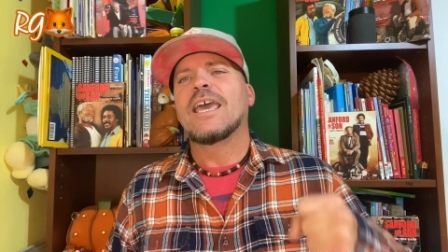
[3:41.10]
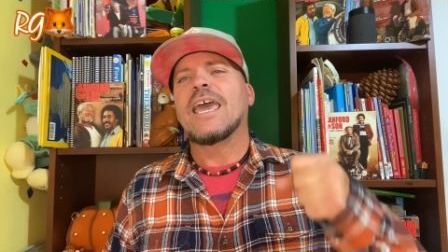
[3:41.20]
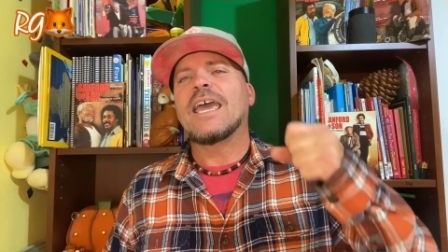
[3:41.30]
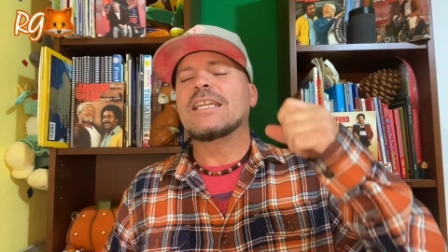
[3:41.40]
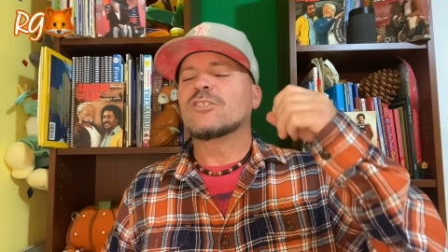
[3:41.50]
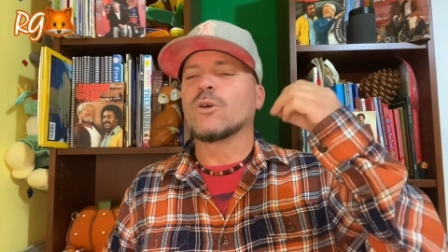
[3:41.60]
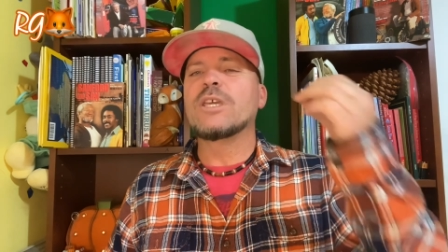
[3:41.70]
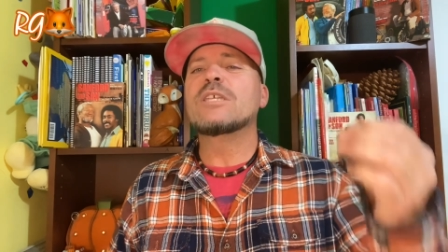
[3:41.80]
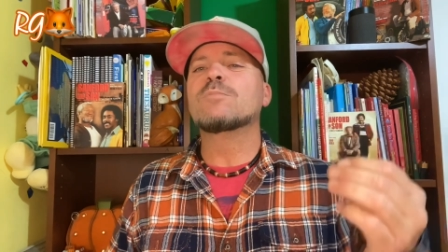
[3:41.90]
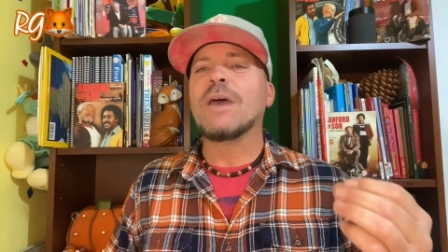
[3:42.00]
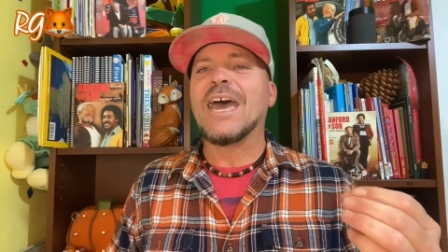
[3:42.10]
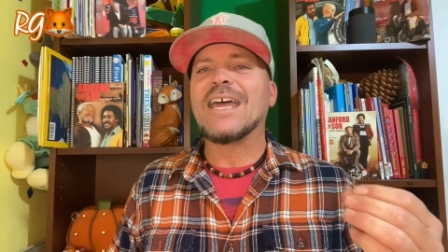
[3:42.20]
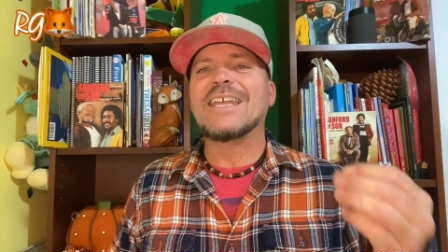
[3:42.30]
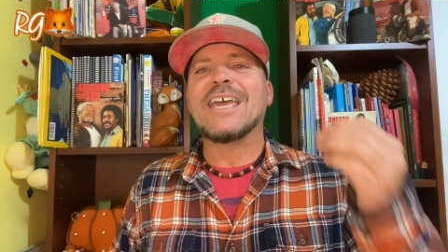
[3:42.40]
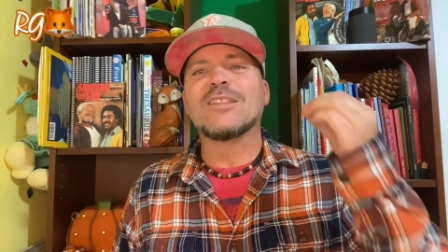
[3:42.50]
And so he's
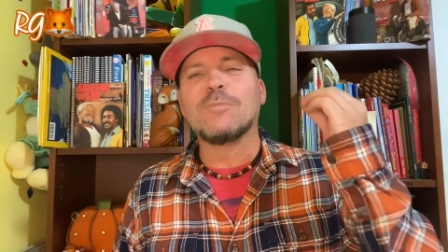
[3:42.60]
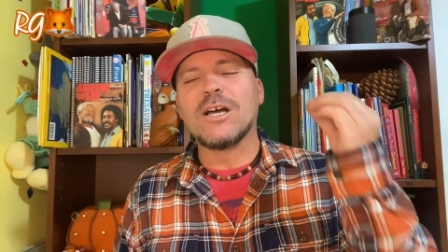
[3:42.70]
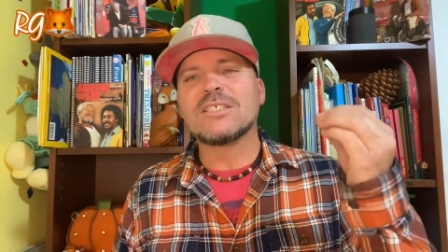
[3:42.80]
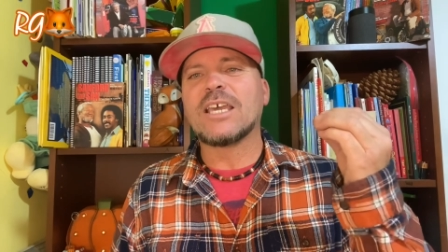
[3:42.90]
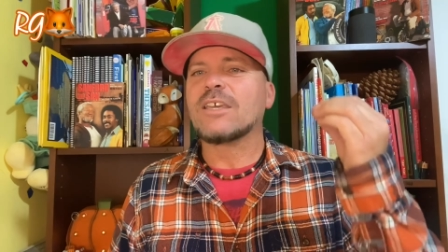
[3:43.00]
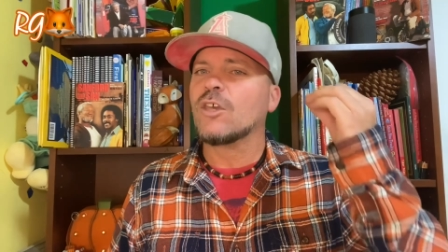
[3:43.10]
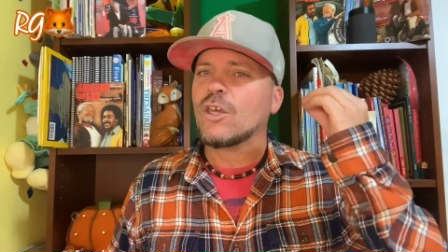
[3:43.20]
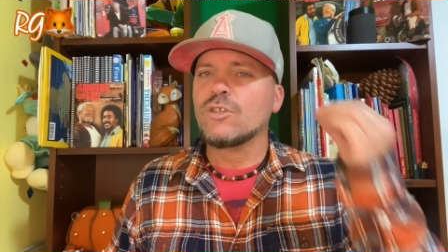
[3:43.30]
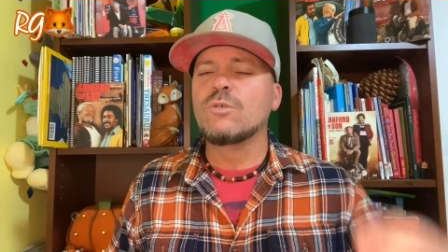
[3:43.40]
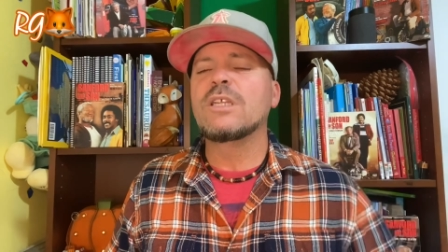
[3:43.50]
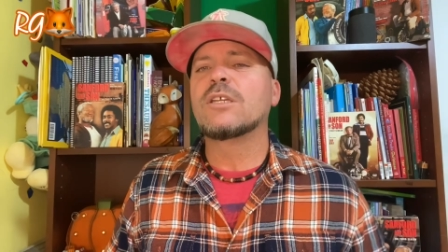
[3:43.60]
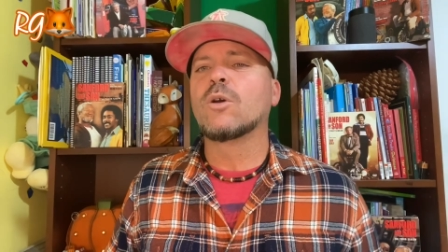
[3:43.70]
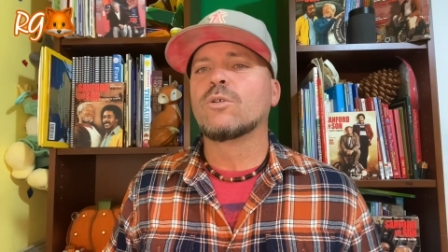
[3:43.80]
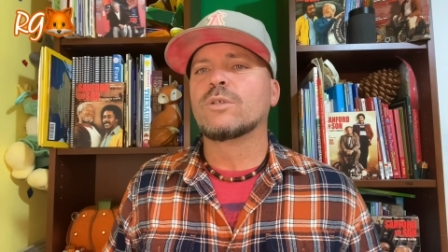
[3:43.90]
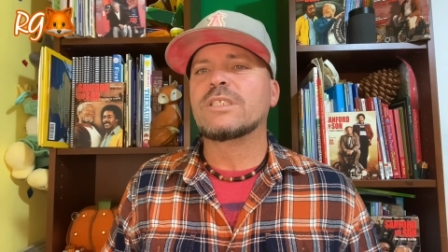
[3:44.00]
mad, and Lamont's like, you need to
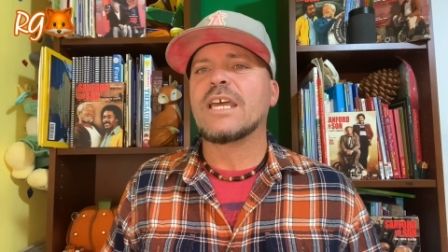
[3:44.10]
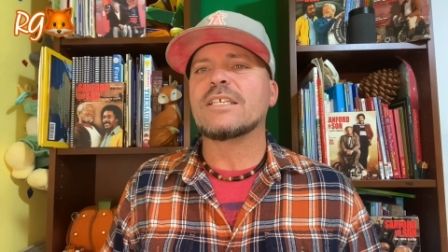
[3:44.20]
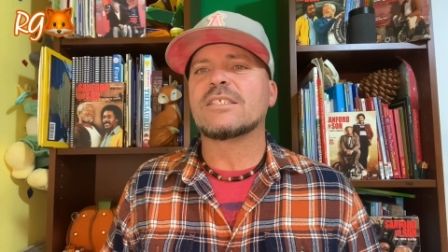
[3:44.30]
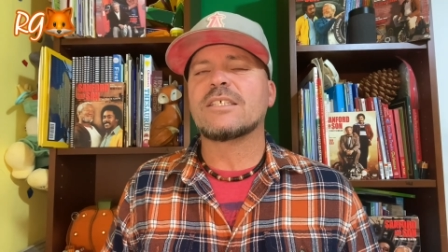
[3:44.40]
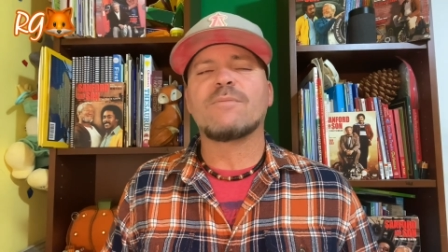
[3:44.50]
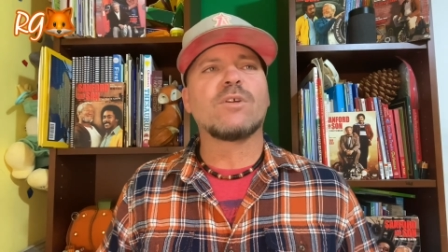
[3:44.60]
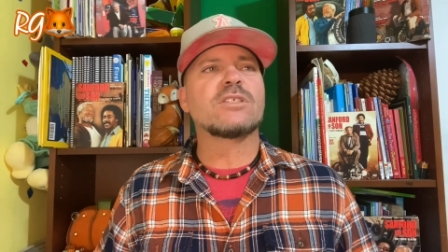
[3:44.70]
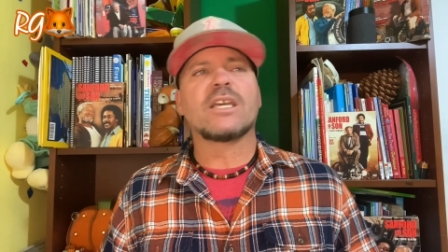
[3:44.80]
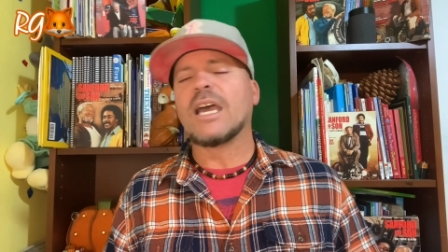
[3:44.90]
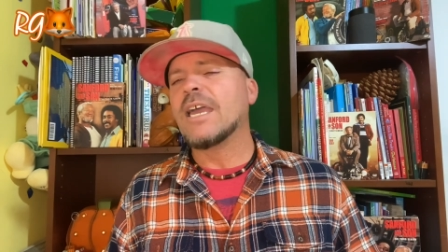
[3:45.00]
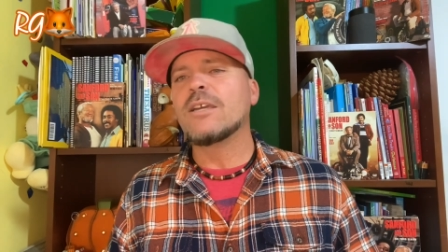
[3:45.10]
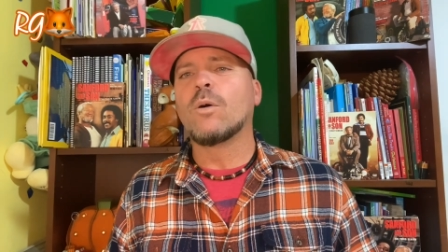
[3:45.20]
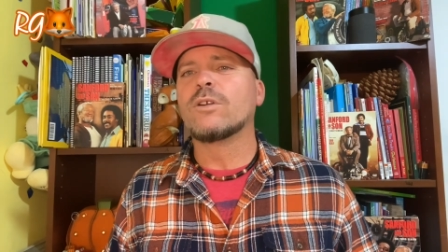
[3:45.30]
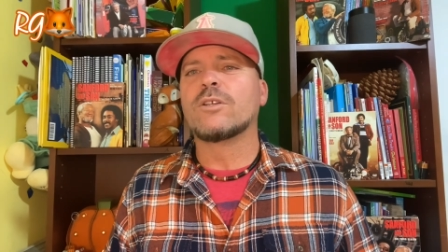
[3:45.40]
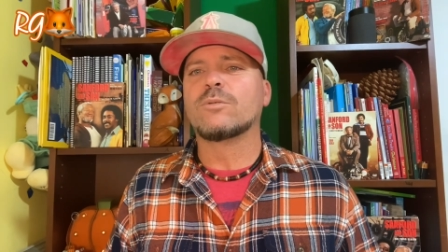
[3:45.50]
go to a dentist. And Fred's like, I ain't
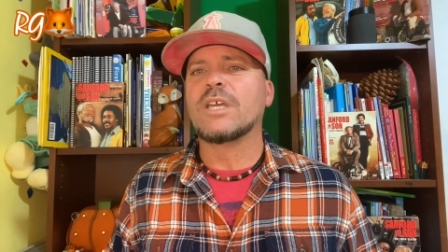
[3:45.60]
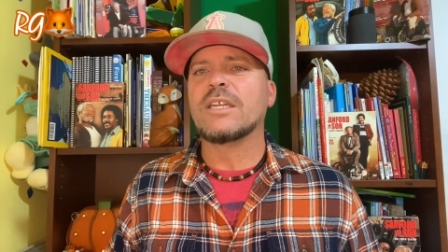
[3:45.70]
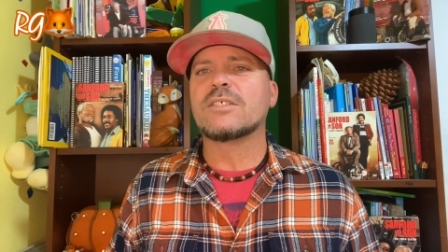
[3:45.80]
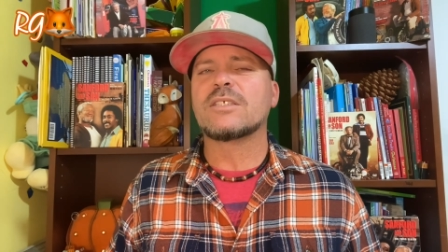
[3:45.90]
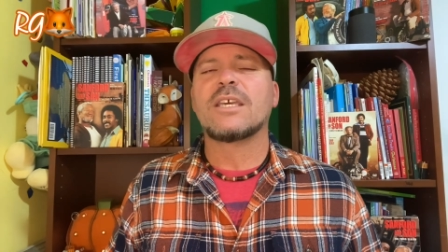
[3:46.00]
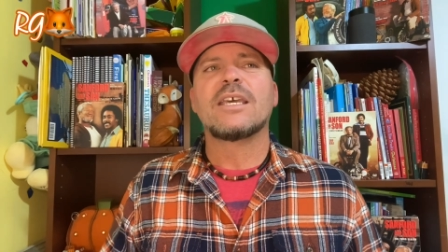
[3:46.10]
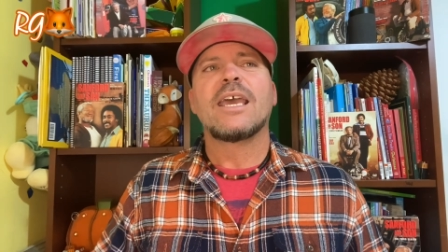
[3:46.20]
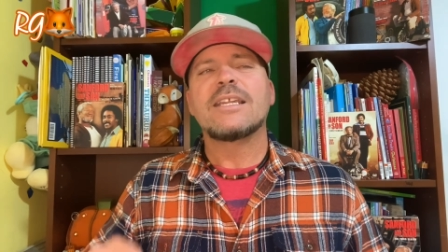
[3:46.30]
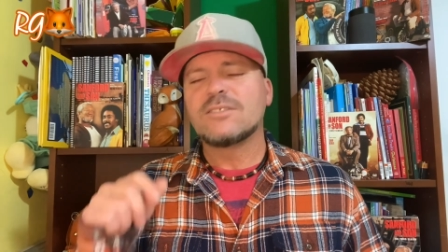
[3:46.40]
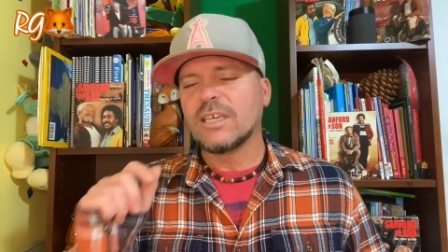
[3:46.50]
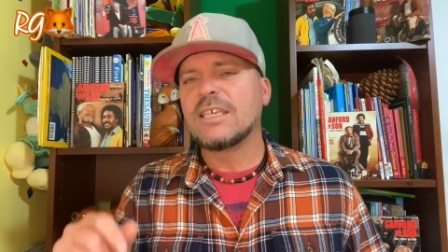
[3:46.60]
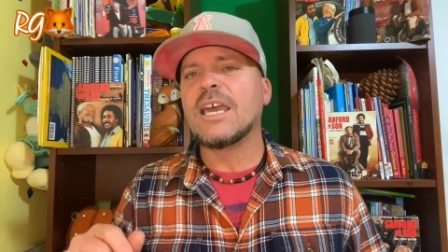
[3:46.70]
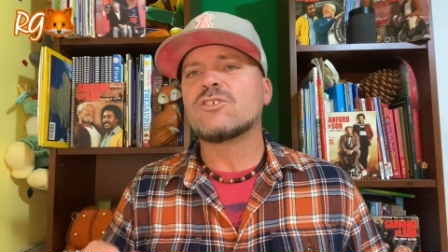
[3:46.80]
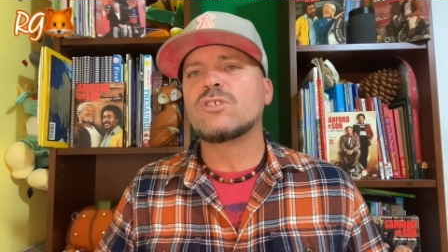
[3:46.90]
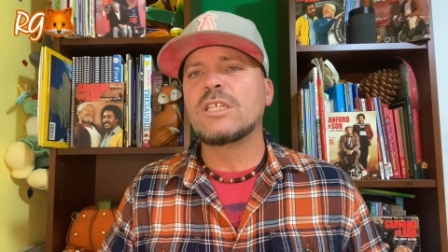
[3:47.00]
going to no dentist. And he's like,
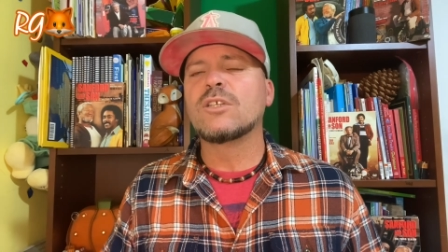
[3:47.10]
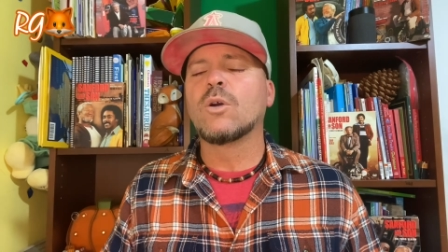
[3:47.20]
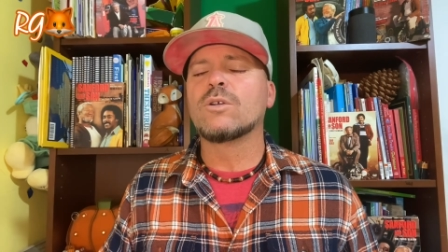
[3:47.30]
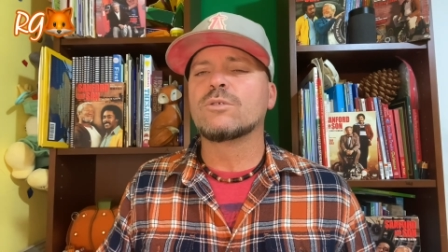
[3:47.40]
yes, you need to go to a